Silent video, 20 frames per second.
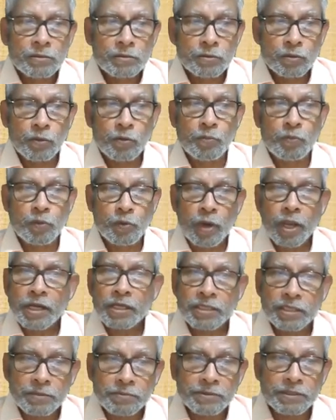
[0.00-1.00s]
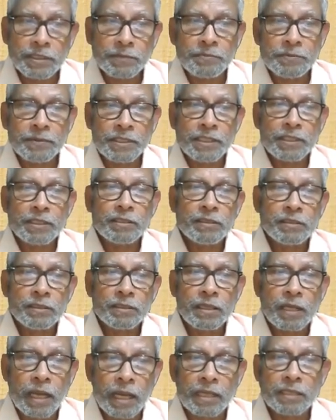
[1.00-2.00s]
So proactive safety
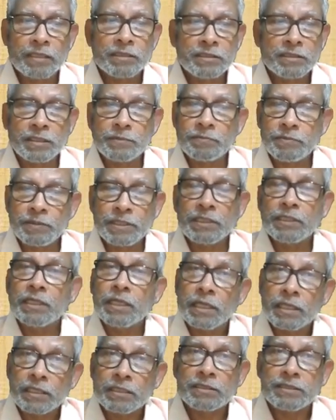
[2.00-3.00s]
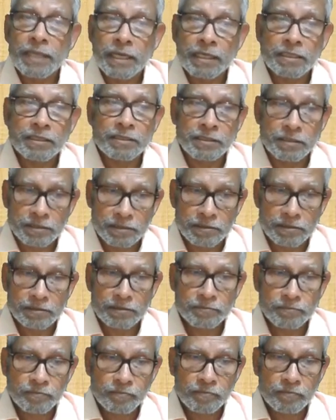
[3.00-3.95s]
and safety strategies.